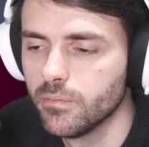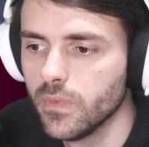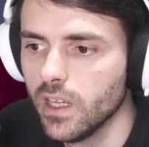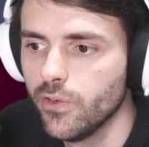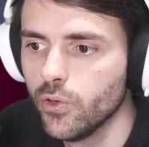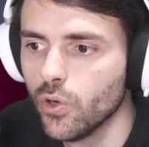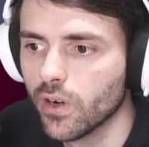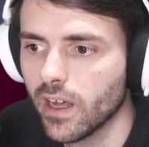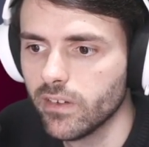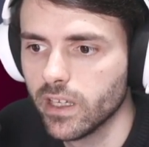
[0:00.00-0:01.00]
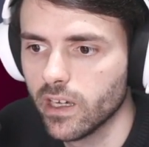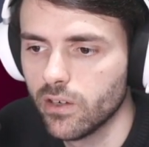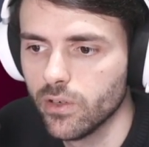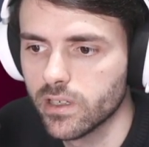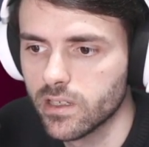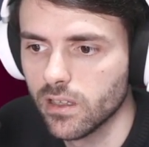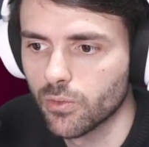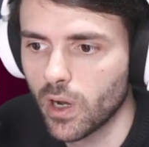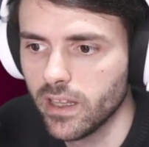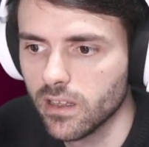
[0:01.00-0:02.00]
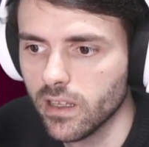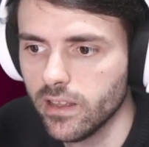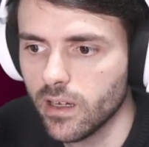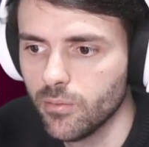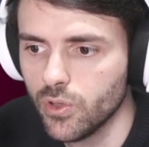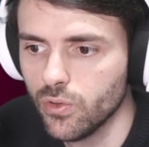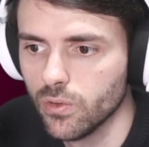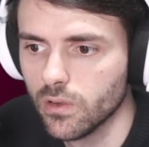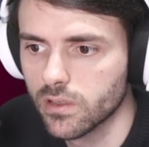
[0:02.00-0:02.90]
If you don't have the header, you can still right click them to do